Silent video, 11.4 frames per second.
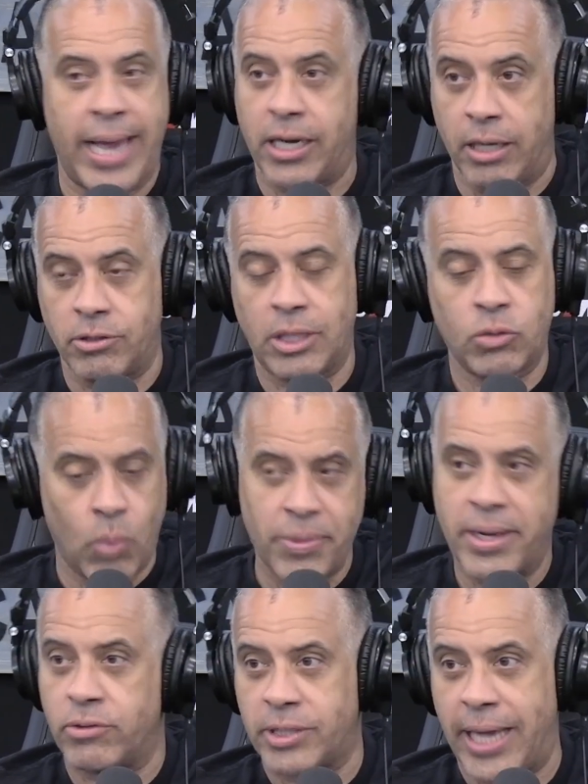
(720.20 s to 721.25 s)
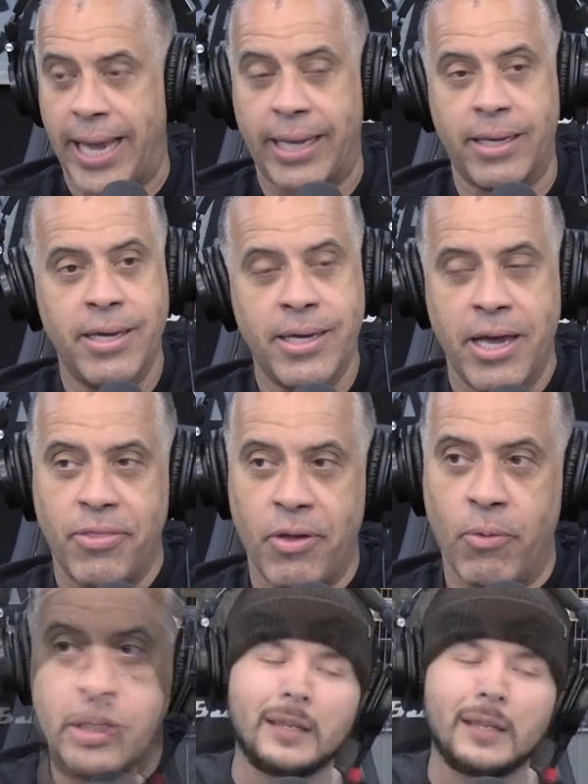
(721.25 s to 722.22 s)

guns. That's one thing they're saying. No, they, the, they, the they,